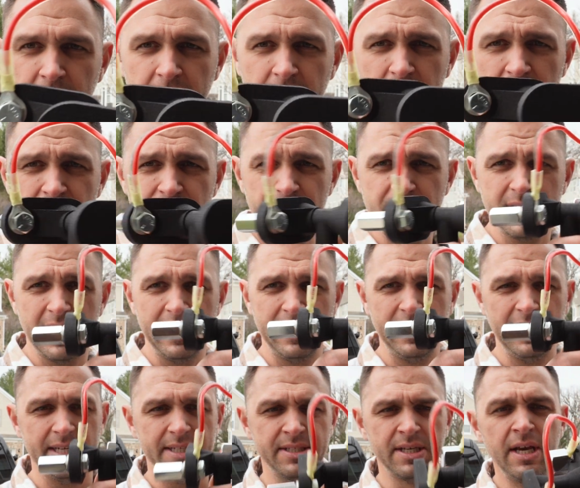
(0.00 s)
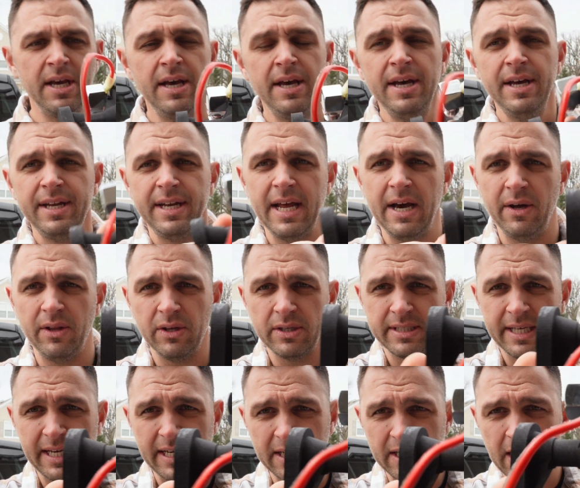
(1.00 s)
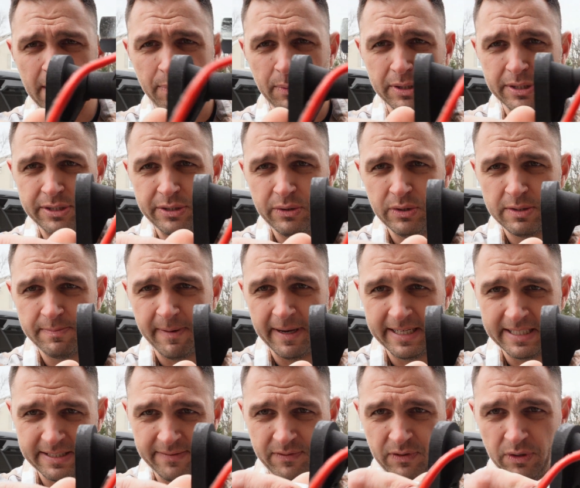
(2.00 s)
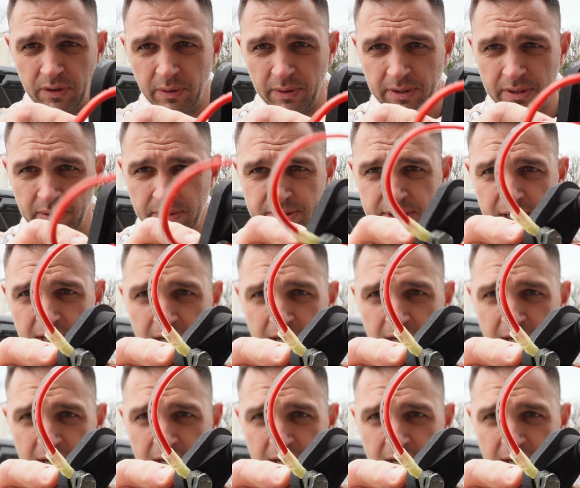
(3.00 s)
and it looks just like this. Now it looks like a couple of dude spikes if you know what those